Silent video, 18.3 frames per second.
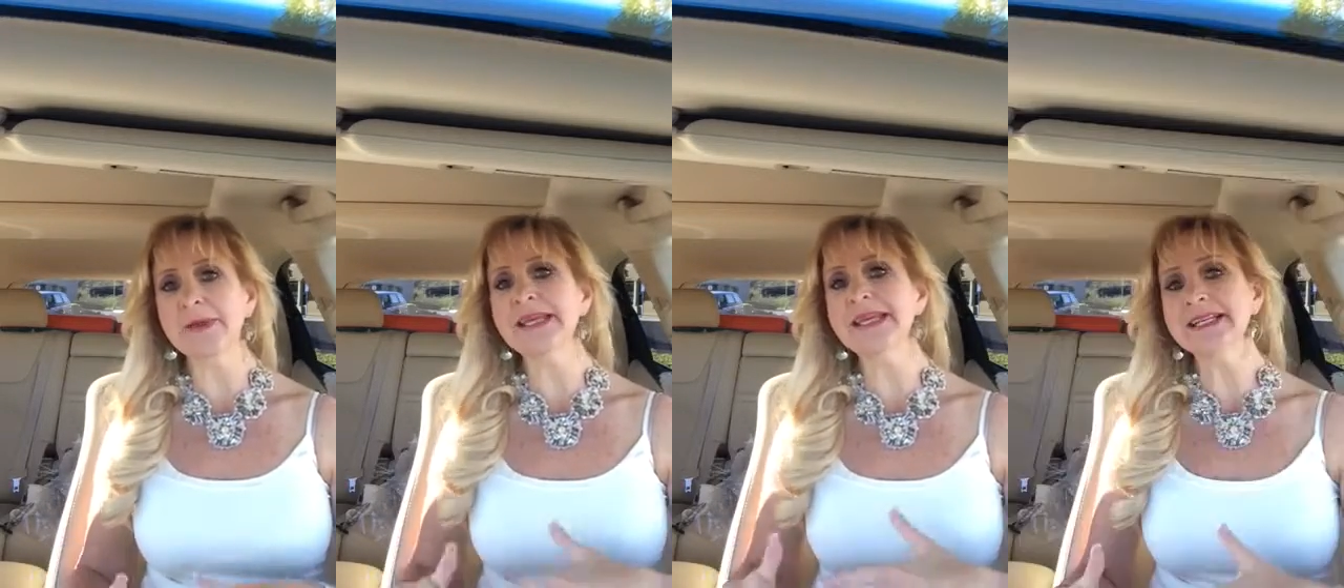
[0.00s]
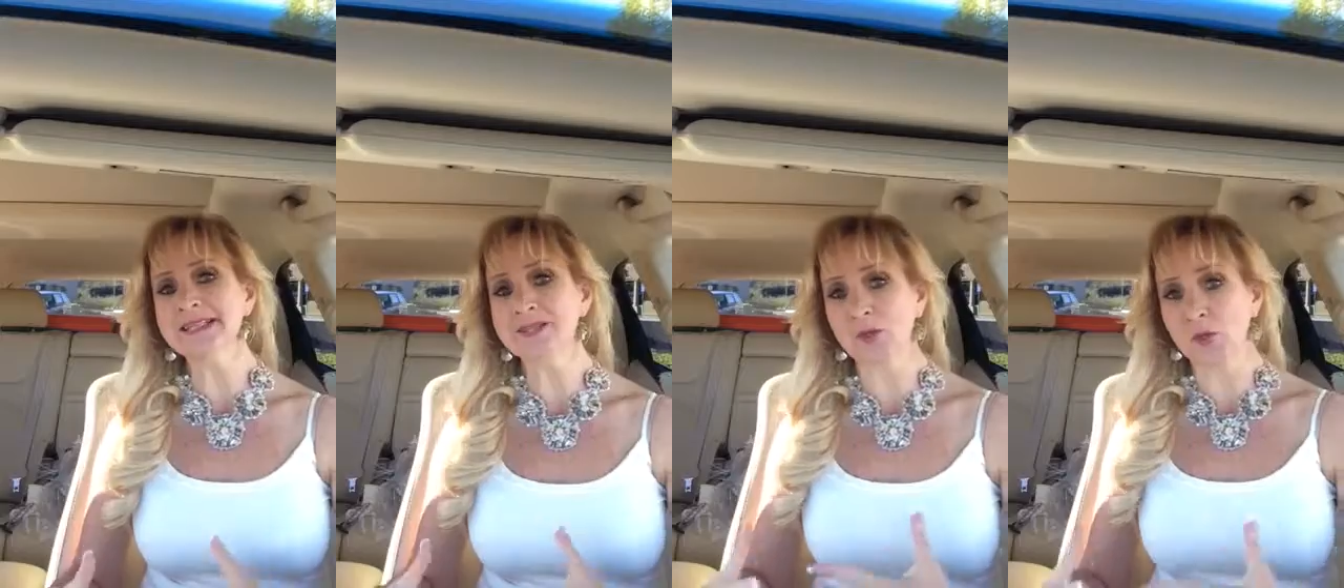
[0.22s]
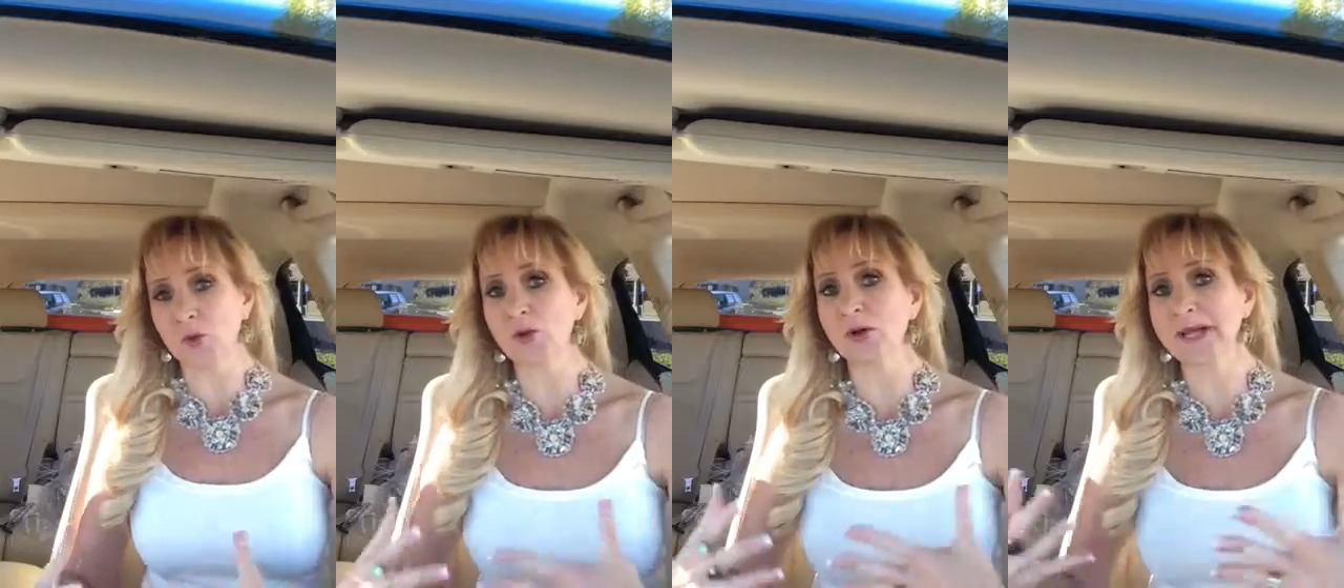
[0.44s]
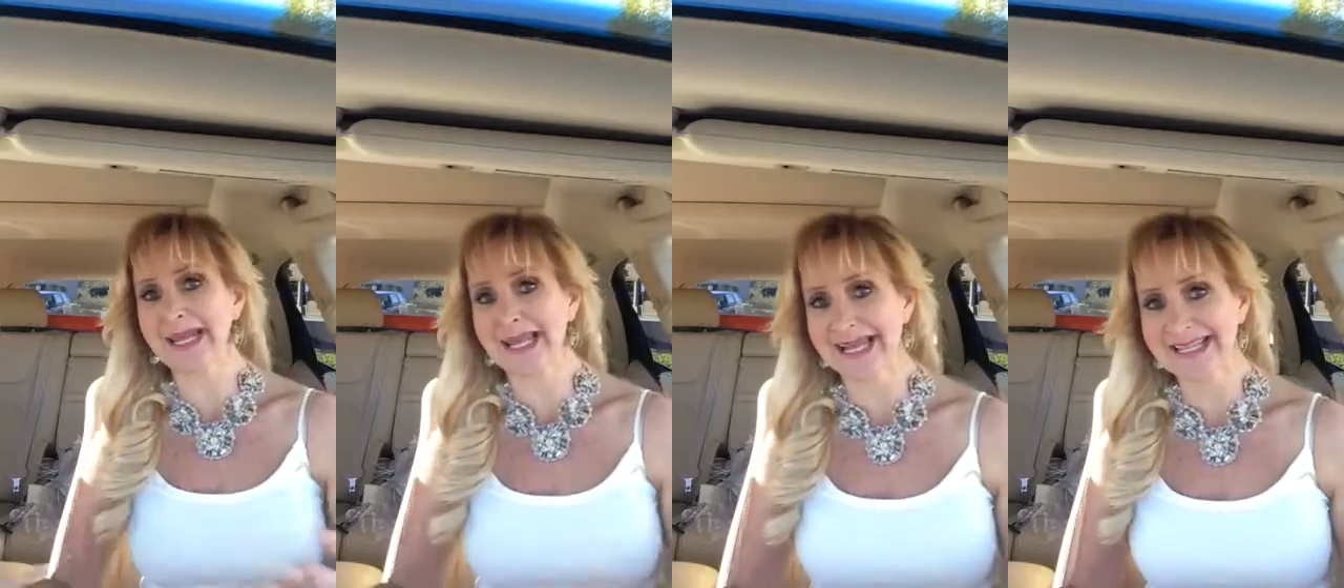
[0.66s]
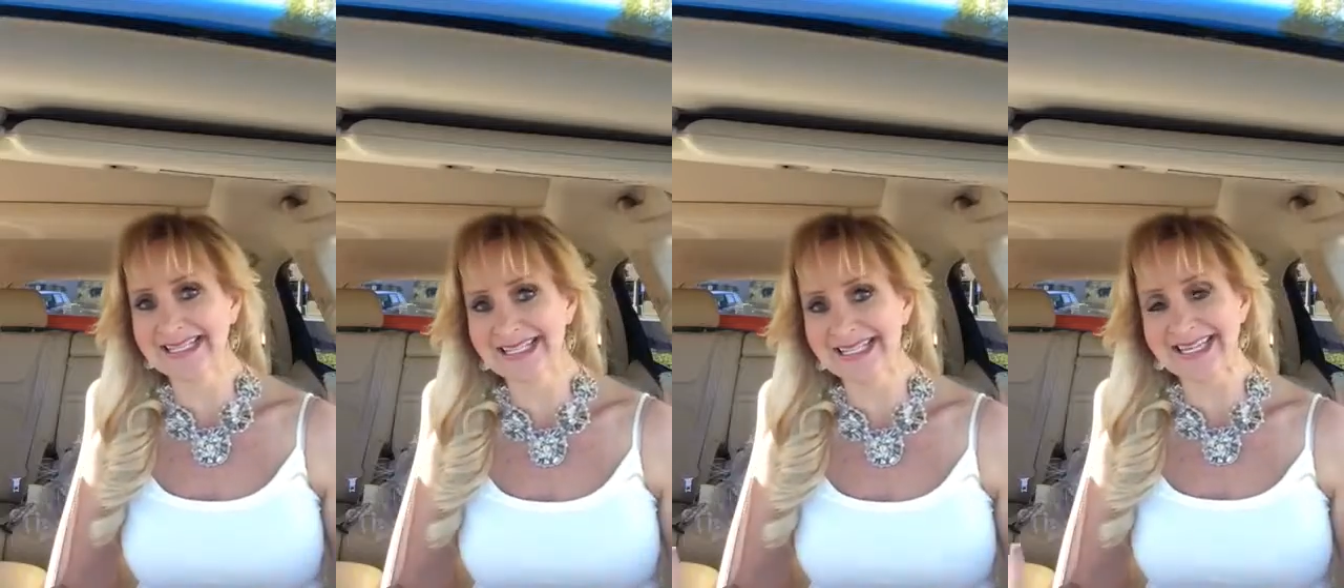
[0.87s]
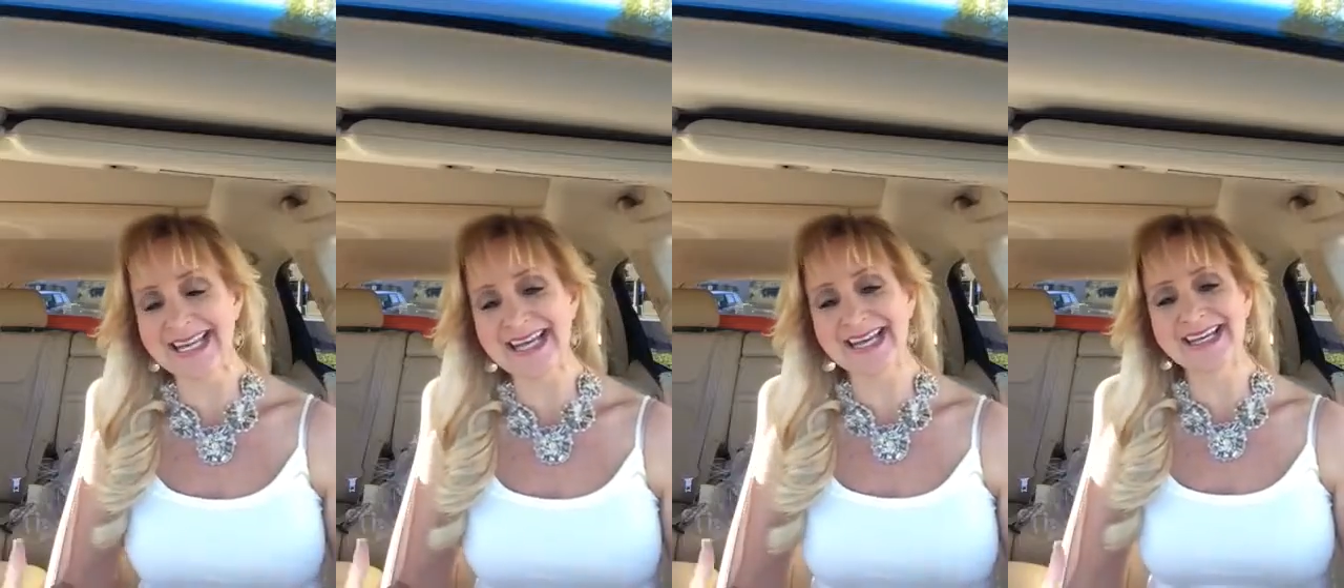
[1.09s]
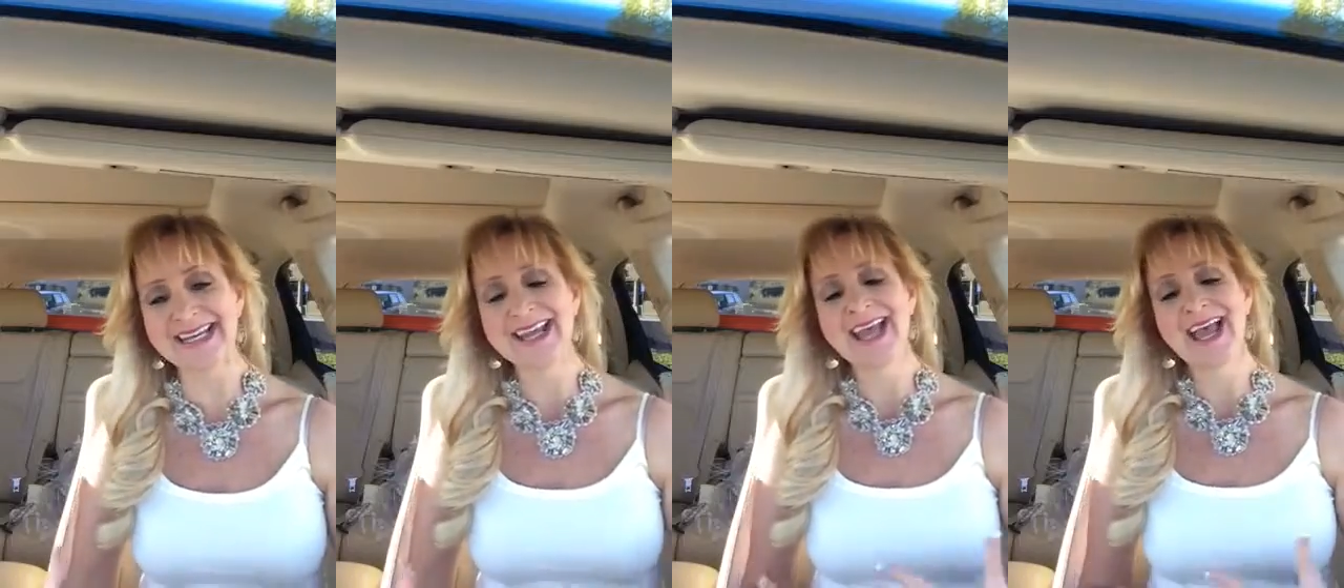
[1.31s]
Peace Corps
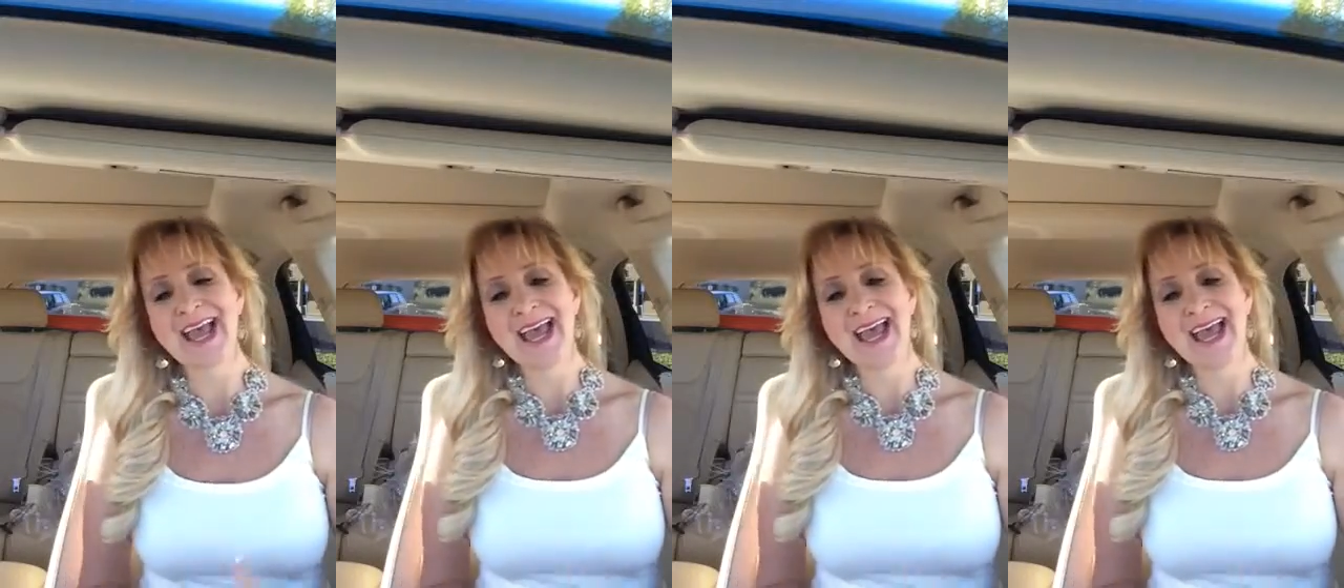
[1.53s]
candidate